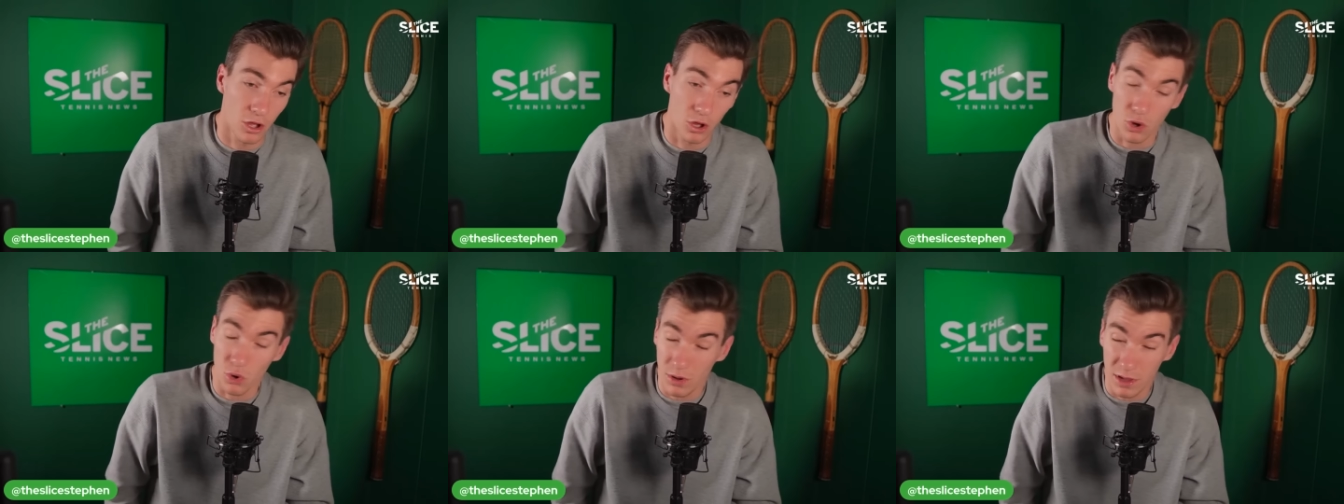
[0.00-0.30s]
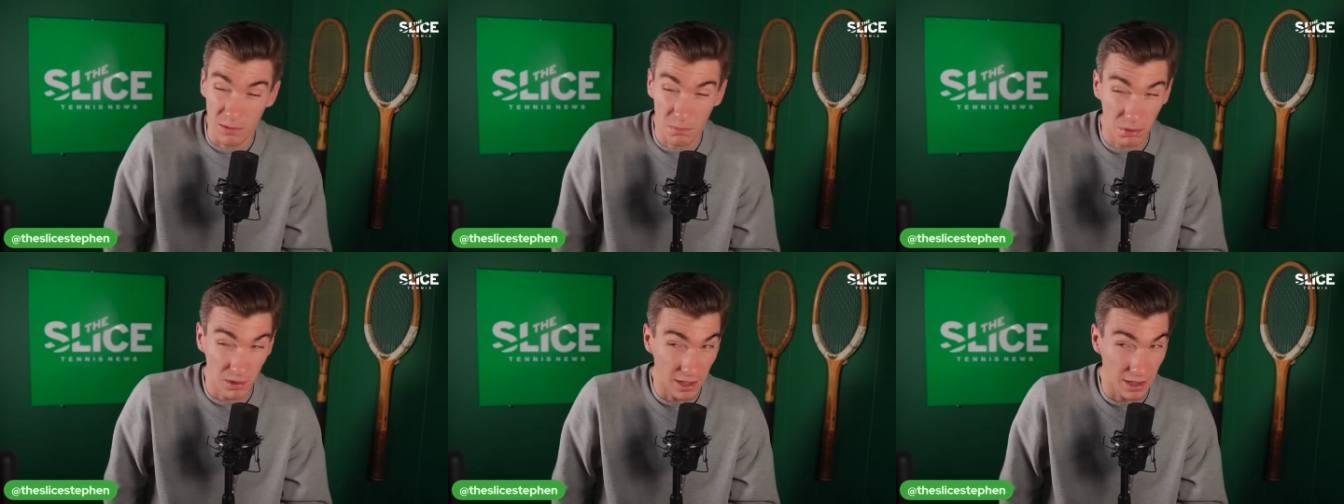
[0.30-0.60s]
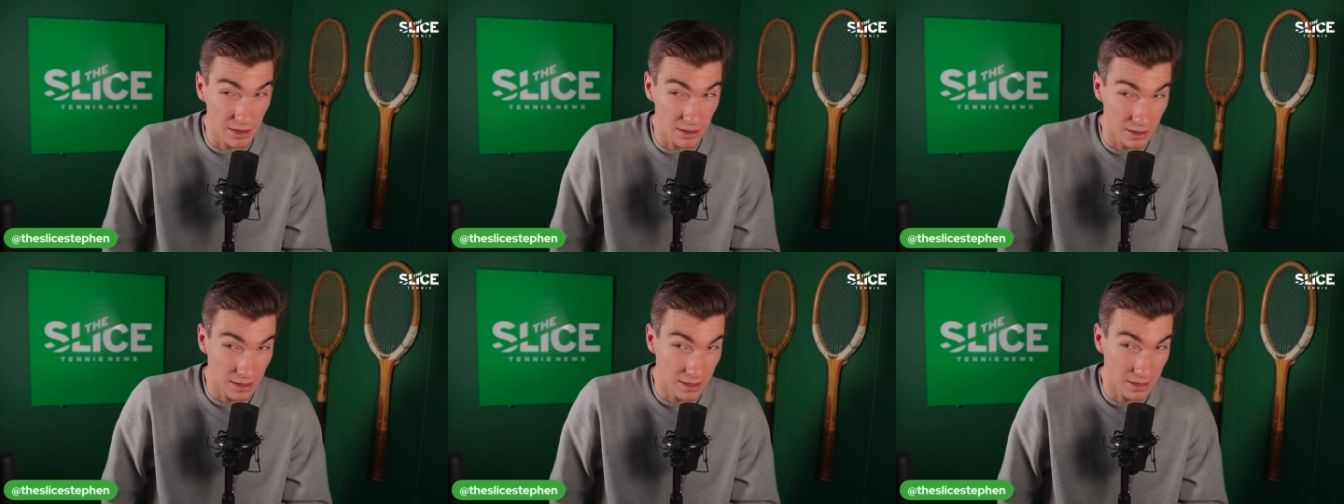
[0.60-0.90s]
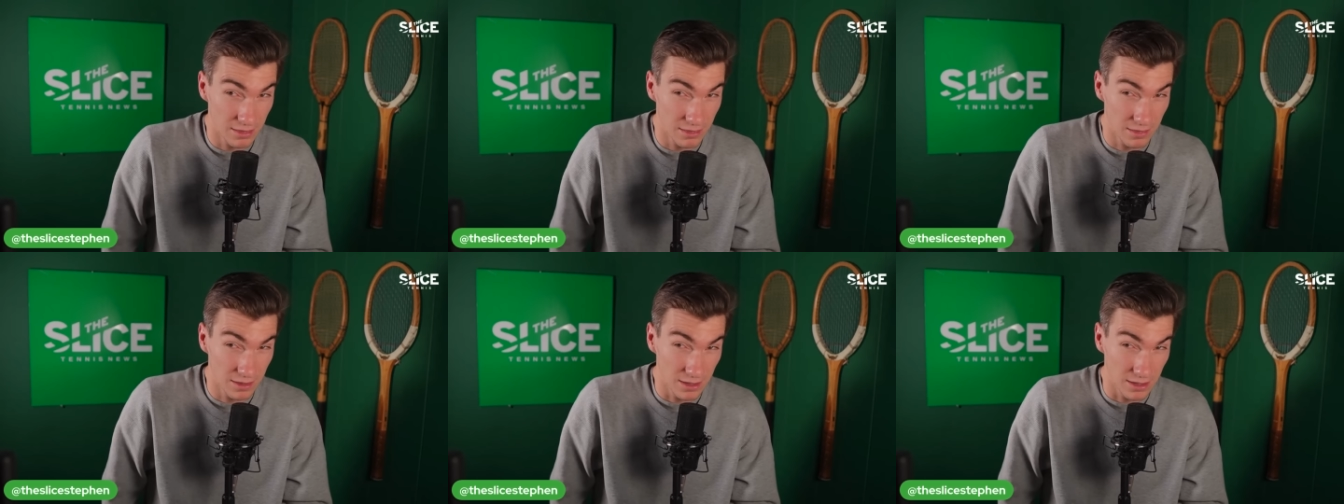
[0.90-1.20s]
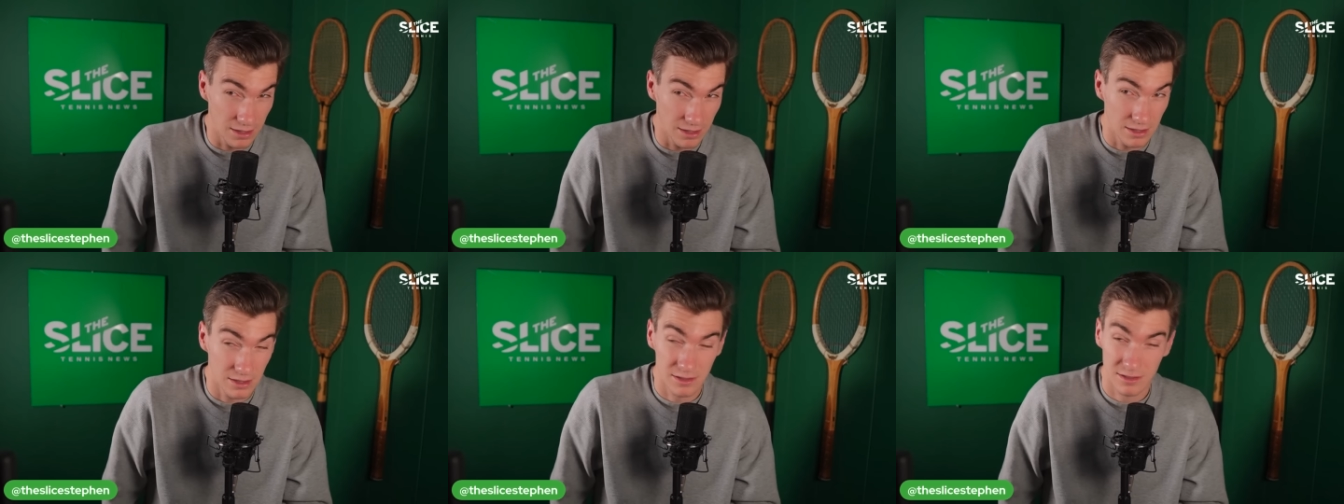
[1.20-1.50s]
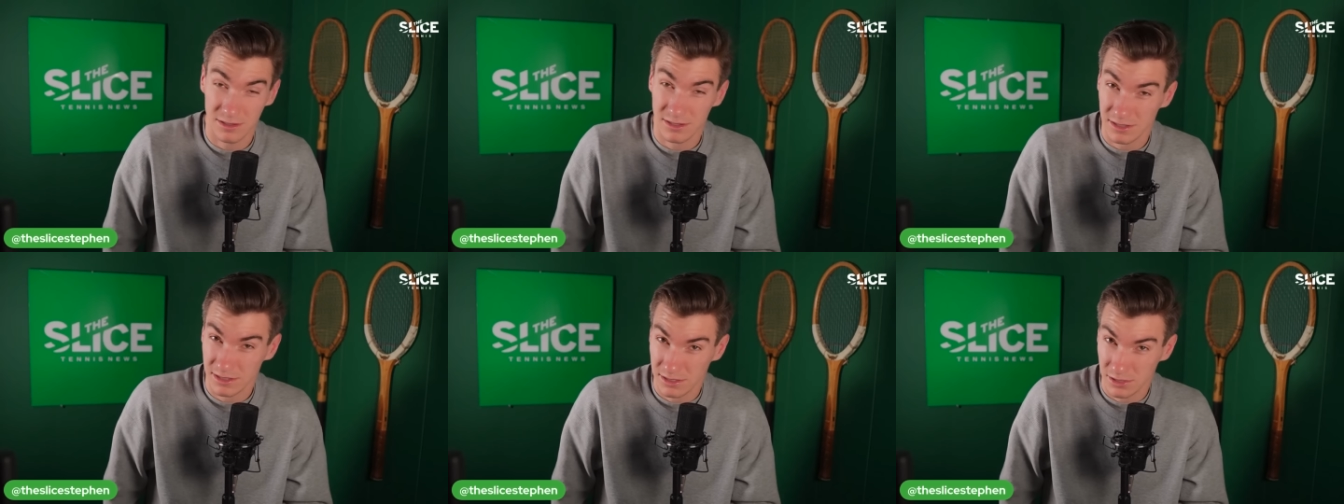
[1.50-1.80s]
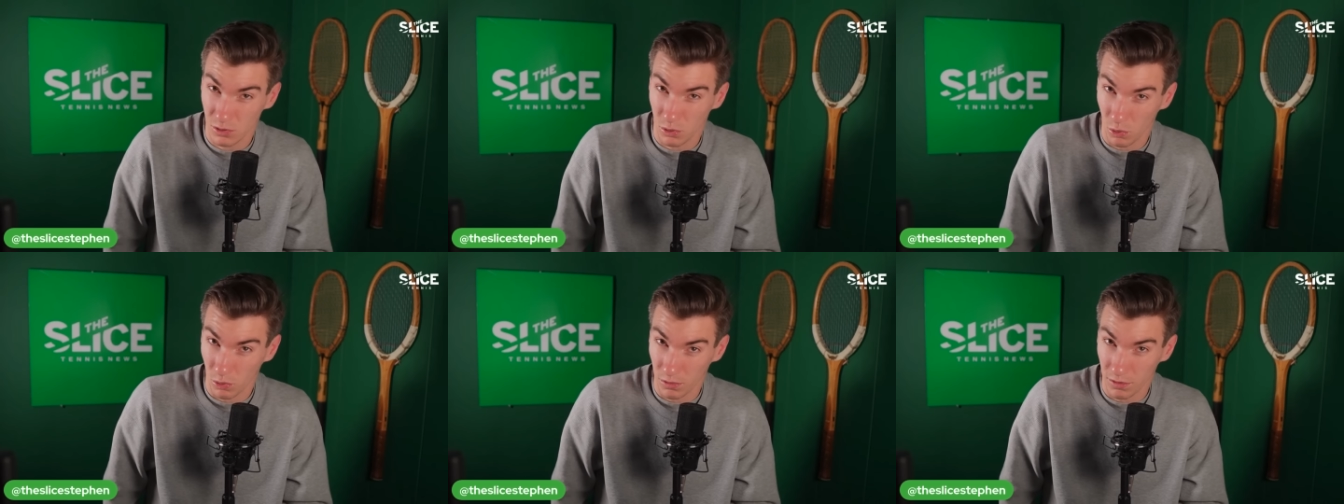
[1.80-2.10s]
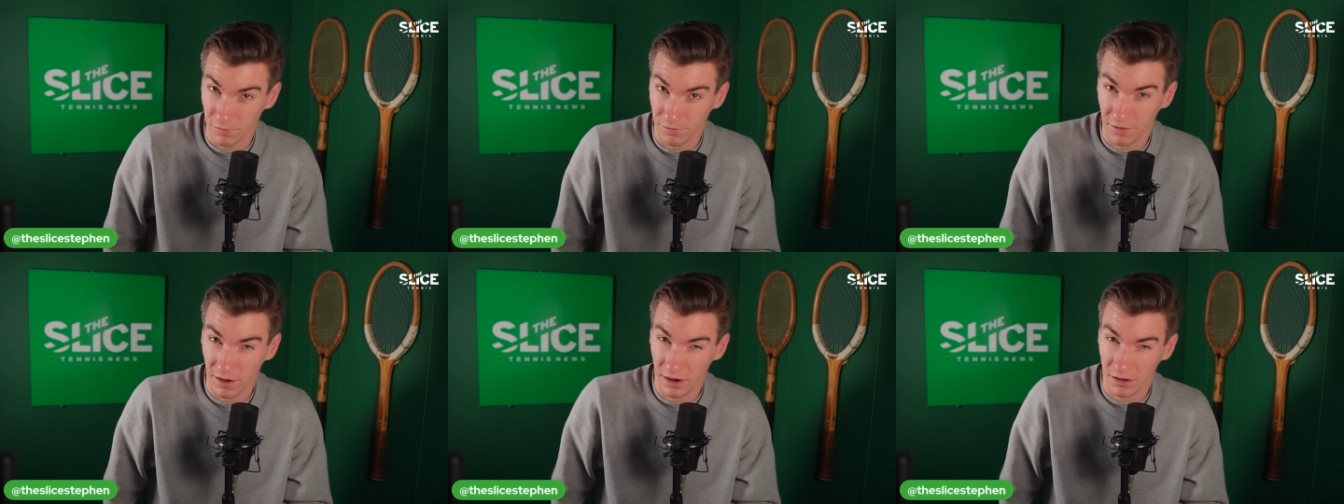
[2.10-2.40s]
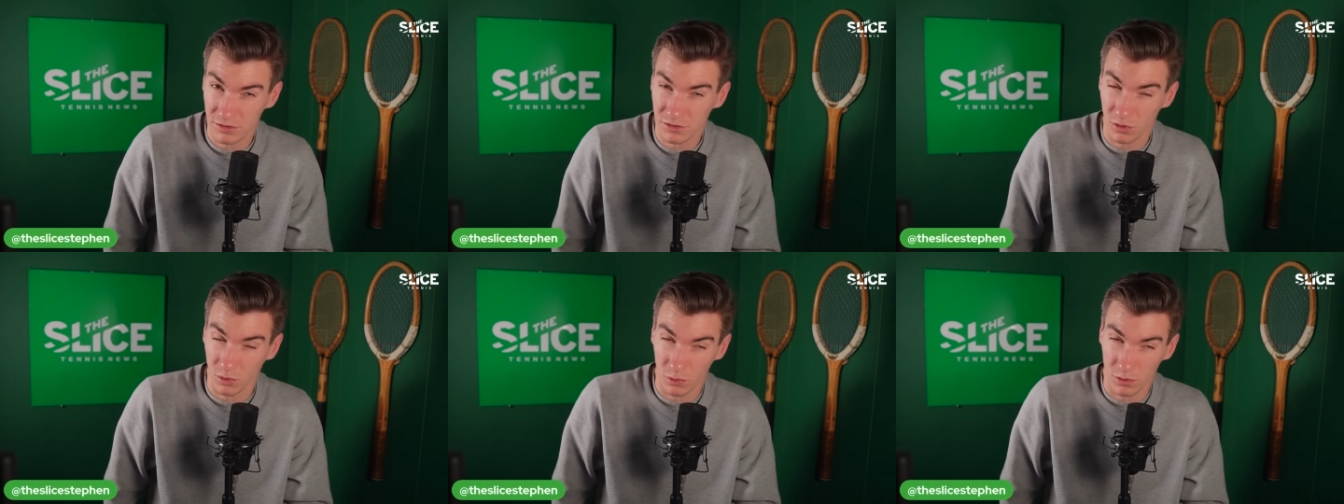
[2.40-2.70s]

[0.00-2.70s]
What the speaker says: who he played in the quarterfinals